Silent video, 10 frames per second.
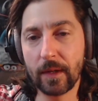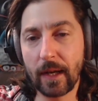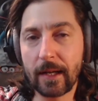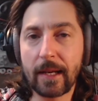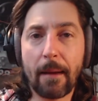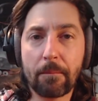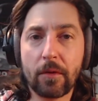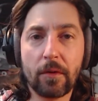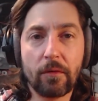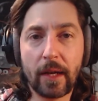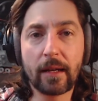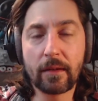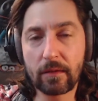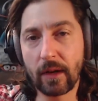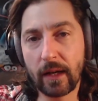adapter
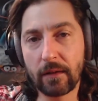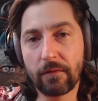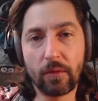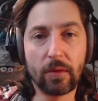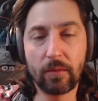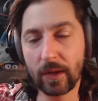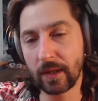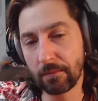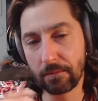rings, right? For we can